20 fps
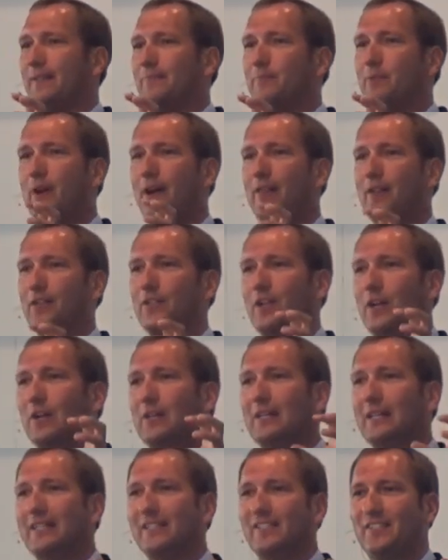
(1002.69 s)
brothers are
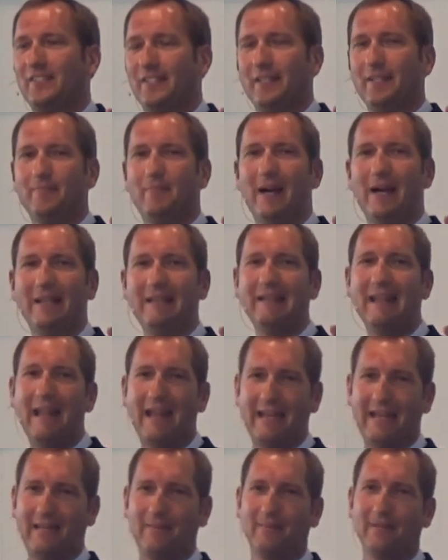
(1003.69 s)
listed by
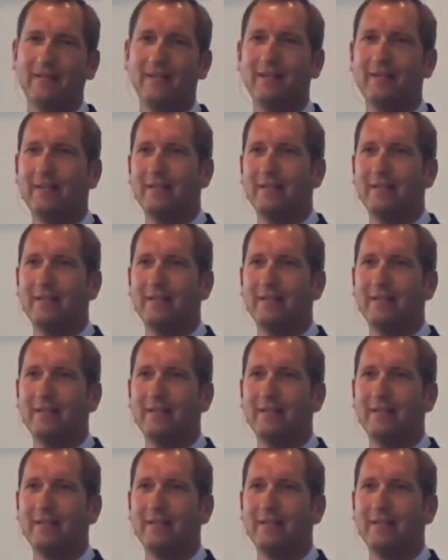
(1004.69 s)
name,